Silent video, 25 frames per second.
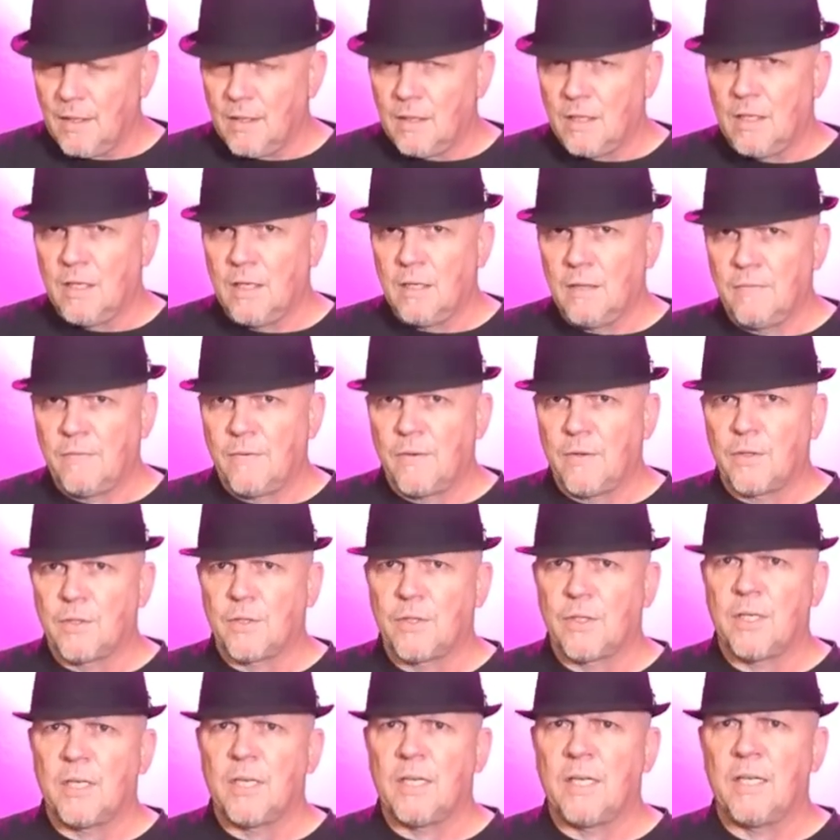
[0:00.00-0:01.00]
The
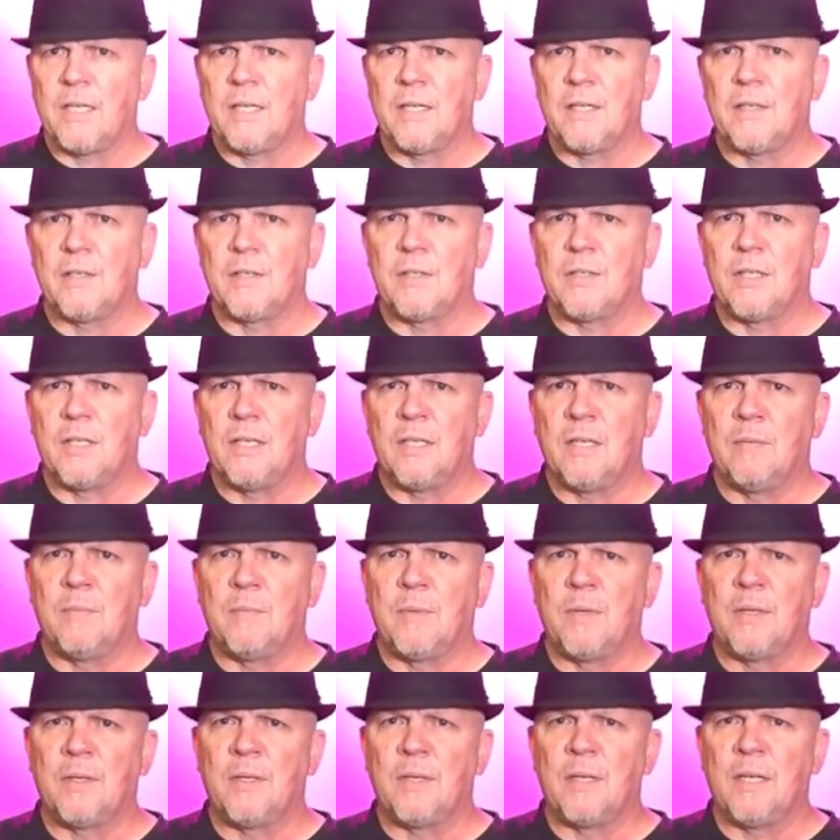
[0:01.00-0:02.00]
first thing is the
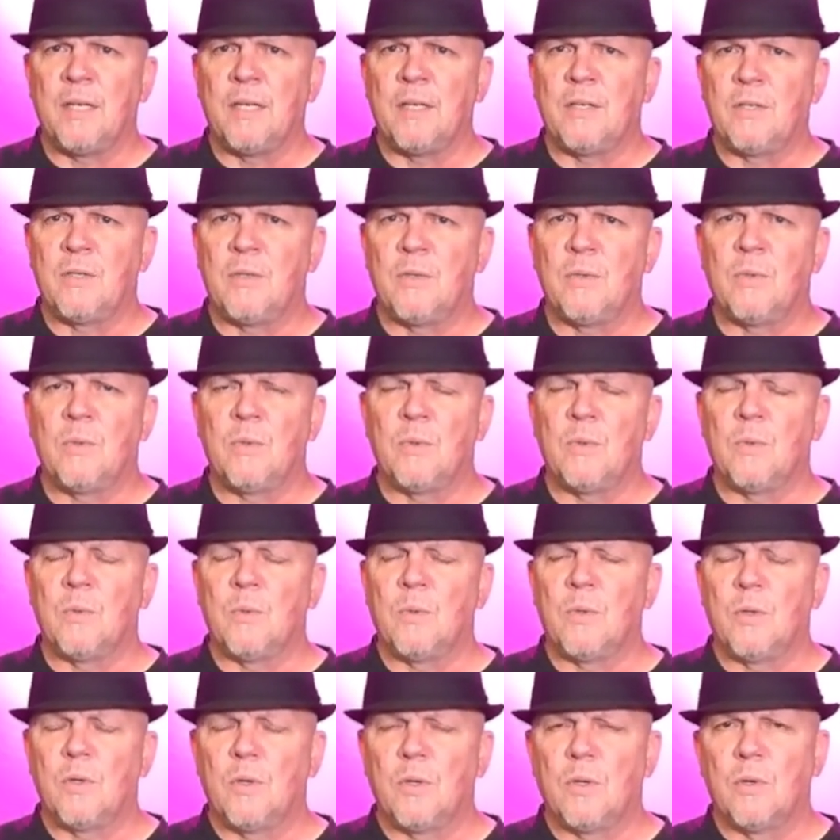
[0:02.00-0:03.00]
ability to
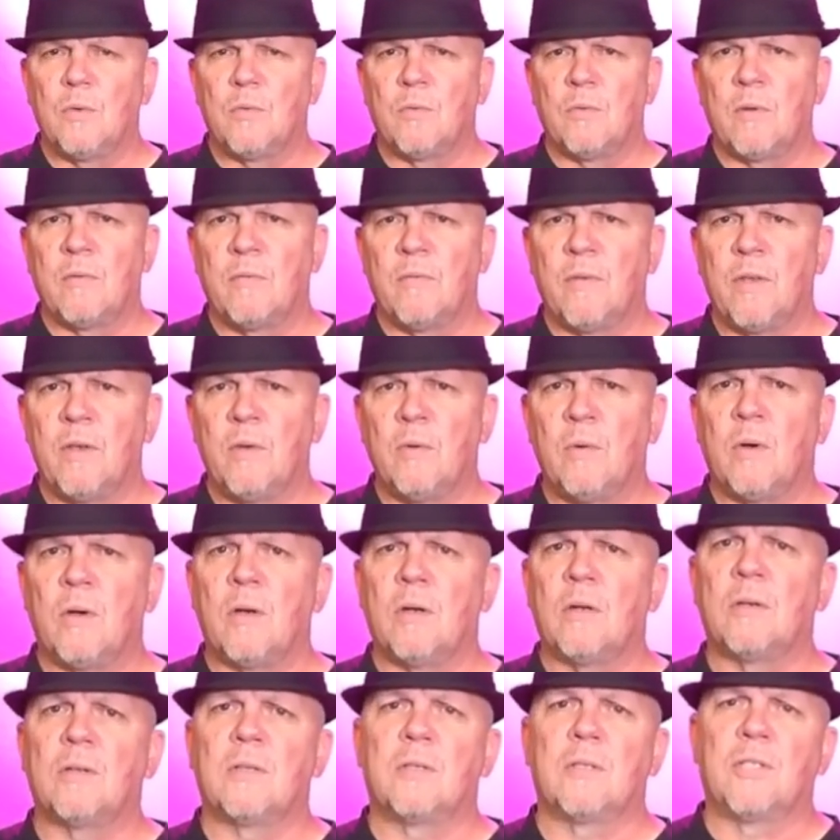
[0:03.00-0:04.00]
review
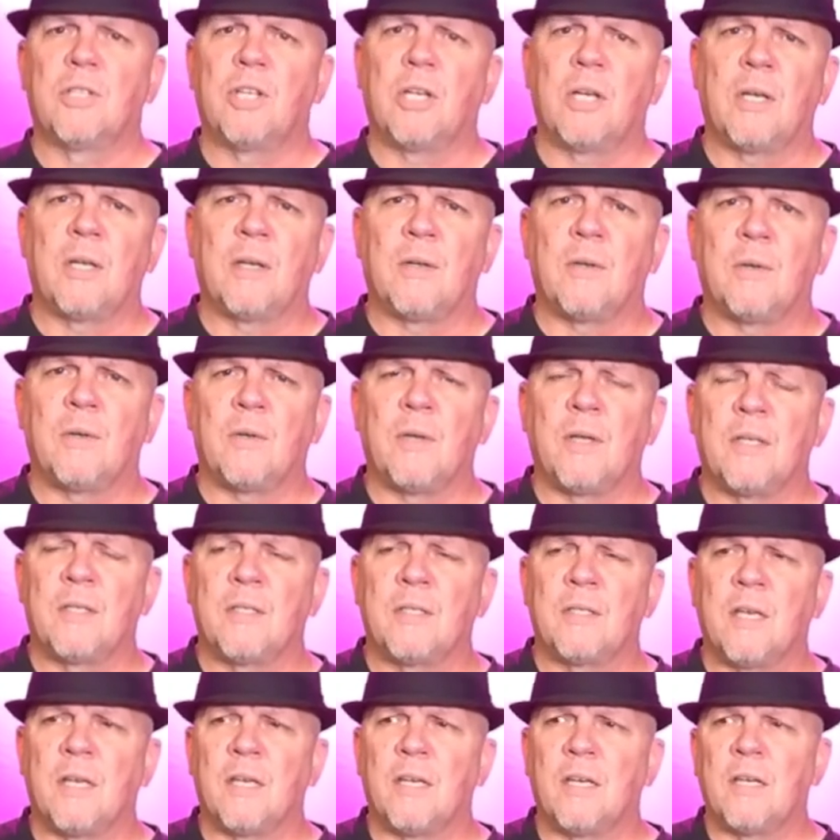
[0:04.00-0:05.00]
our channel and
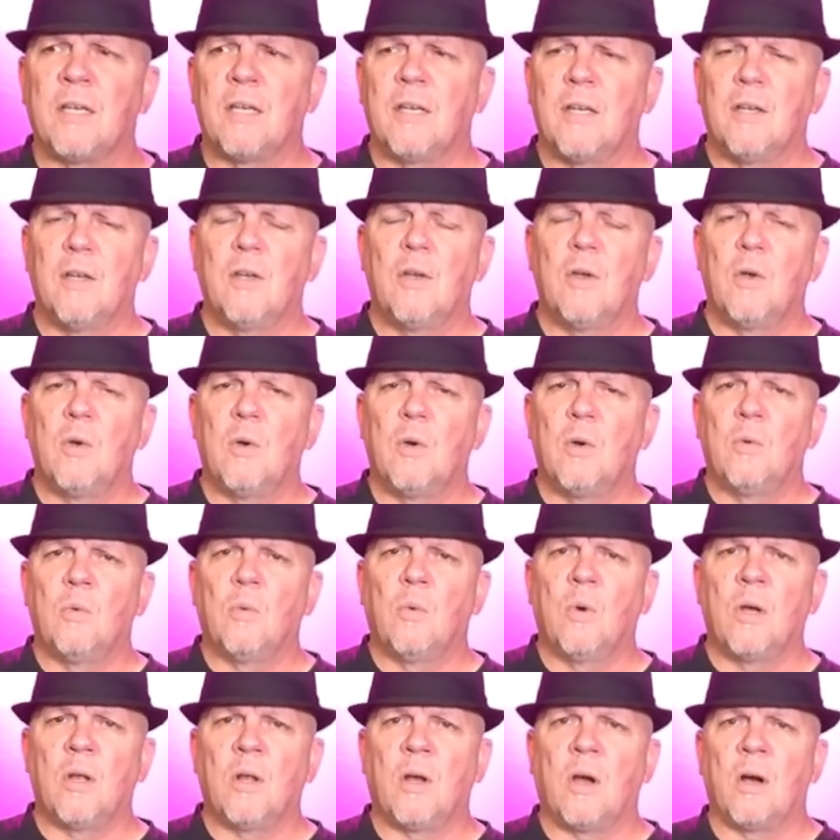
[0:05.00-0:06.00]
say,
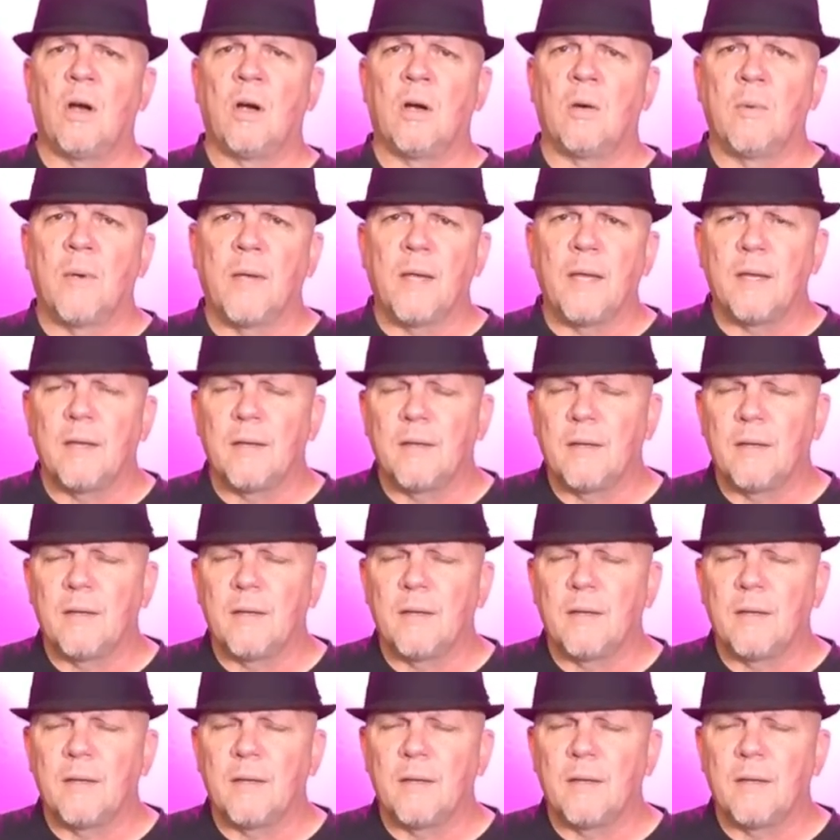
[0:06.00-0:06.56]
what are we?